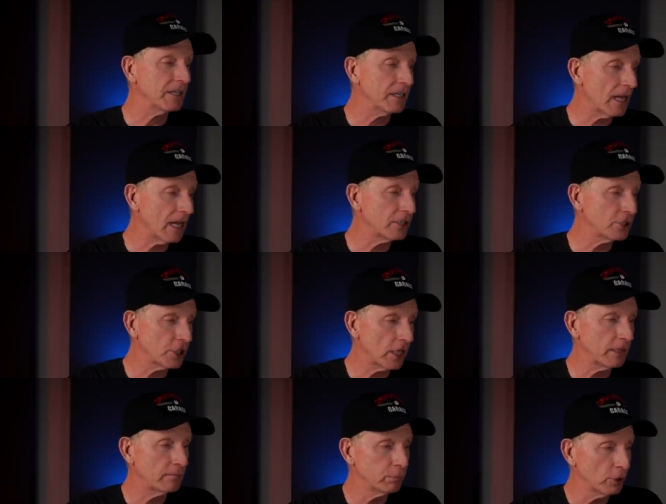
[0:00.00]

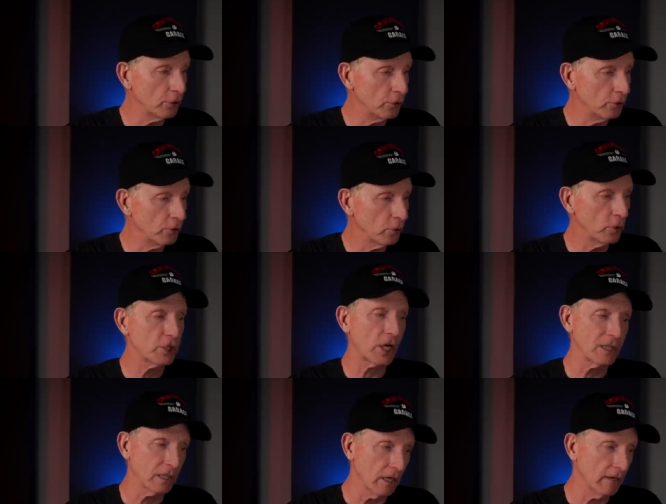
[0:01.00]
nightshade blue, which
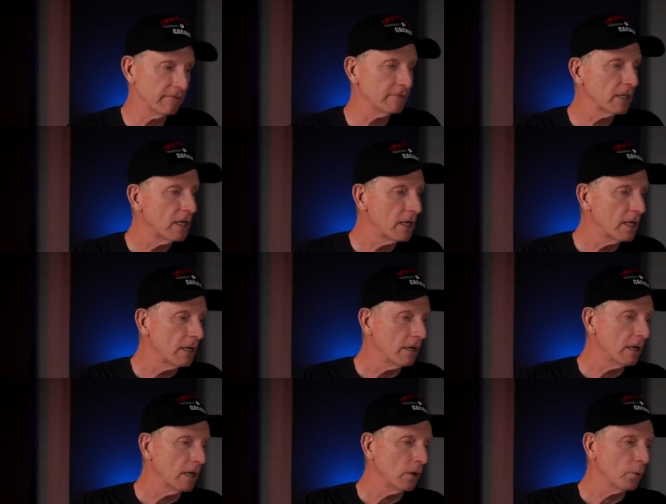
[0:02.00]
I love.
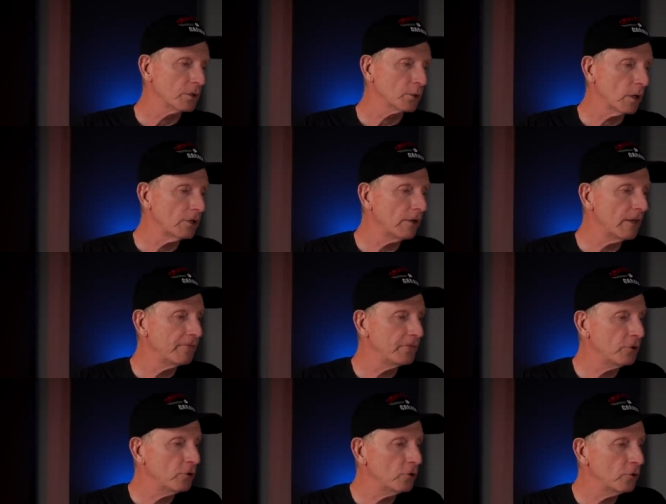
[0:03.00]
Was wondering if
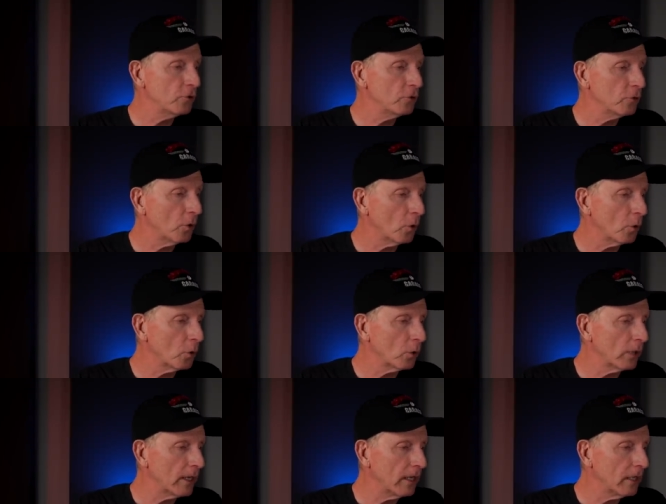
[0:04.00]
you
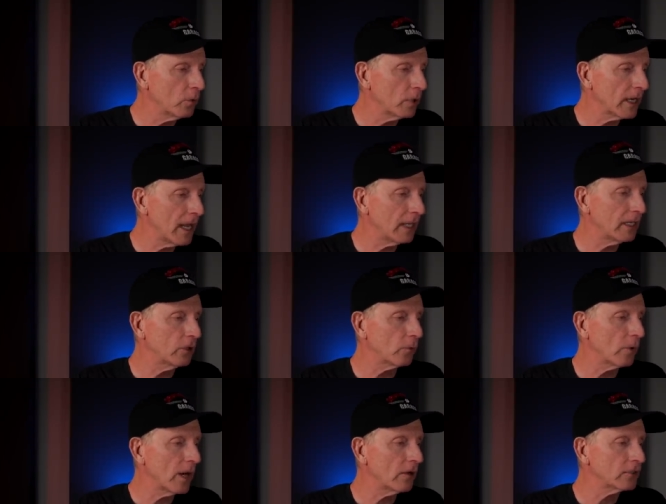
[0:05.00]
or anyone hanging
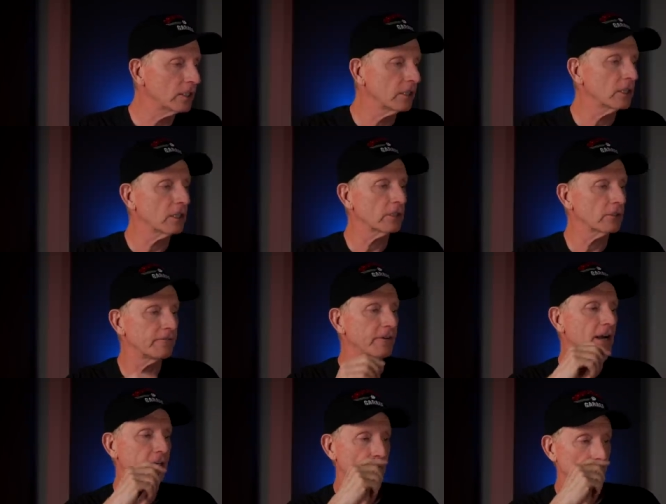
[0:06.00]
around can
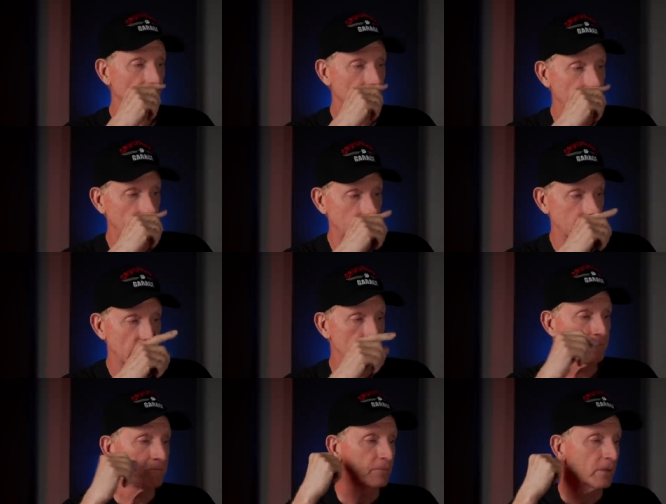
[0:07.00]
clarify a couple of things.
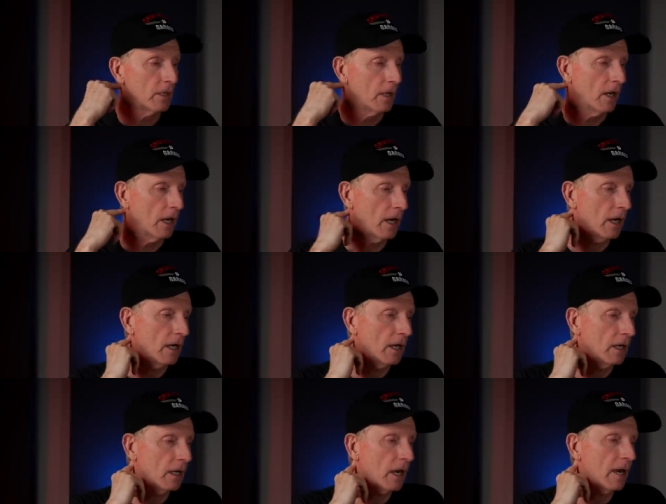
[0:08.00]

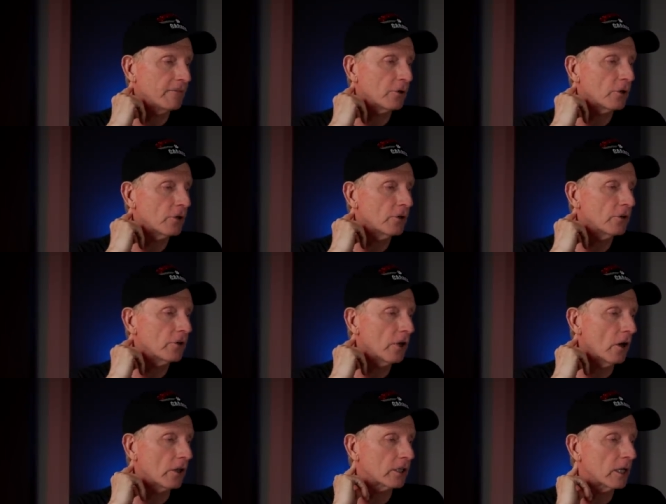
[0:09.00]
Uh, I've heard
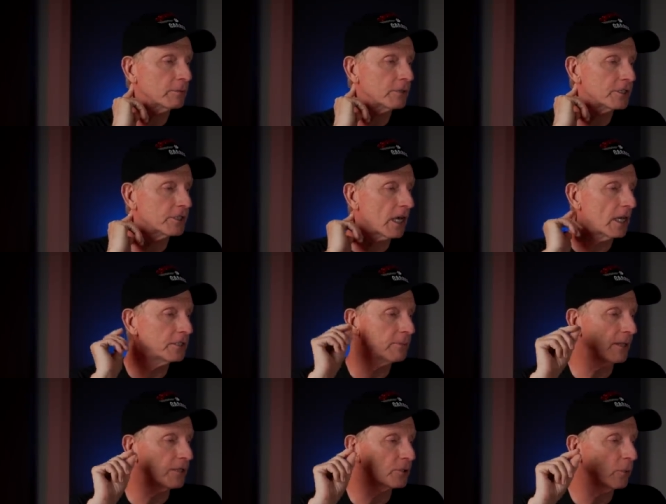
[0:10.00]
on a couple of sites
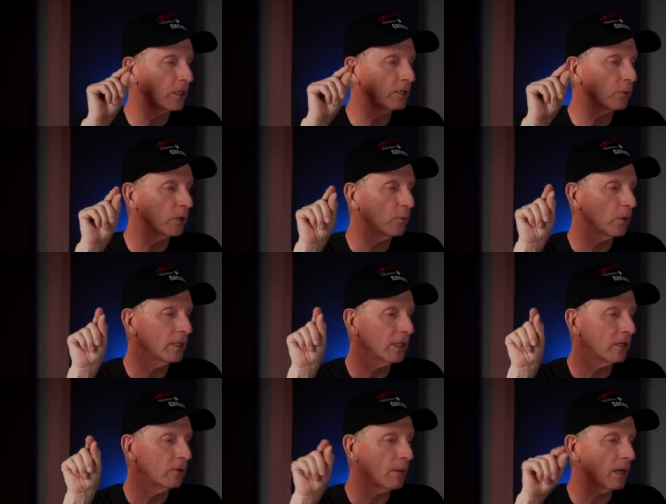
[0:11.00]
about the 2021
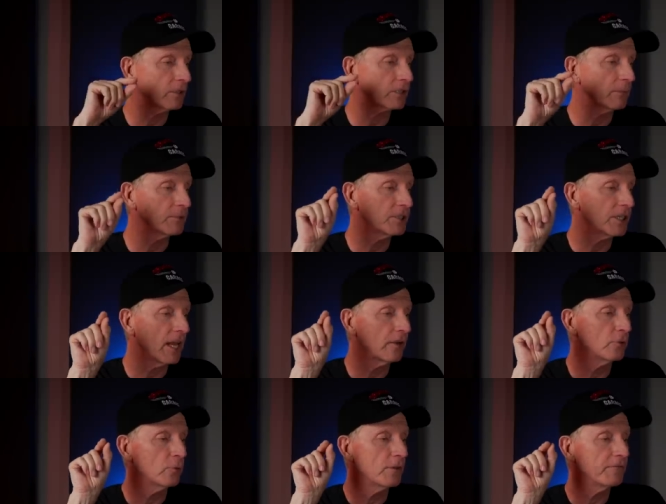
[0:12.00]
later models come
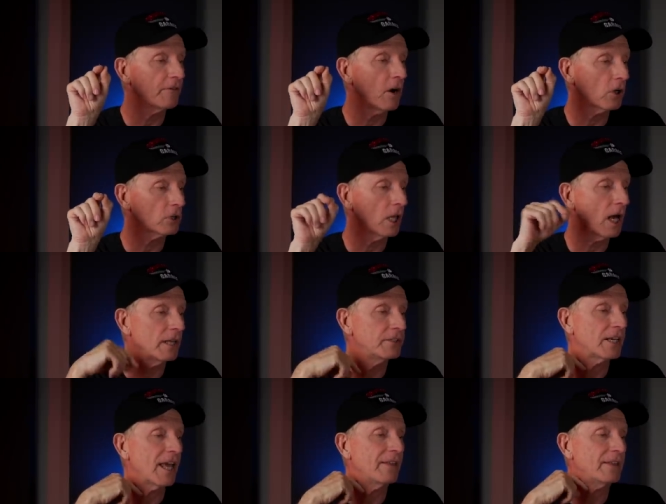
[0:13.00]
standard with fog
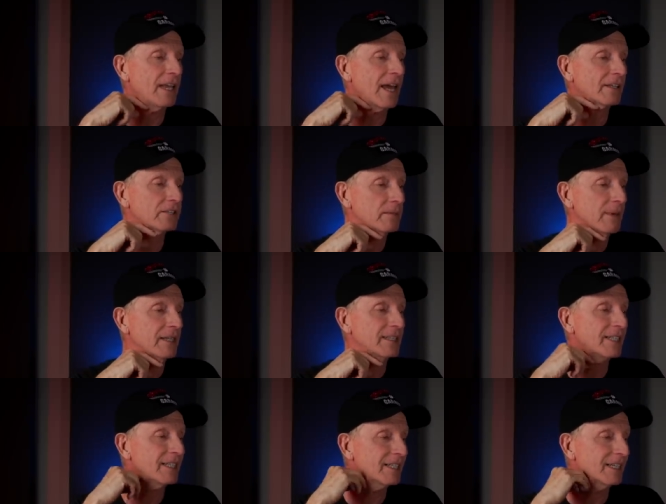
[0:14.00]
lights and the XM
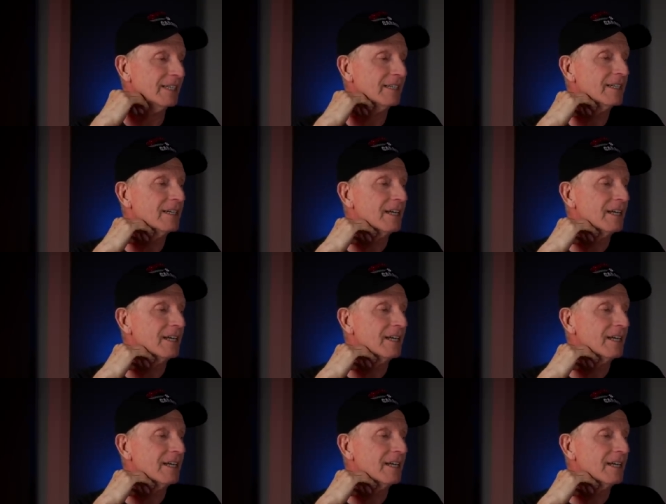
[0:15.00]
antenna.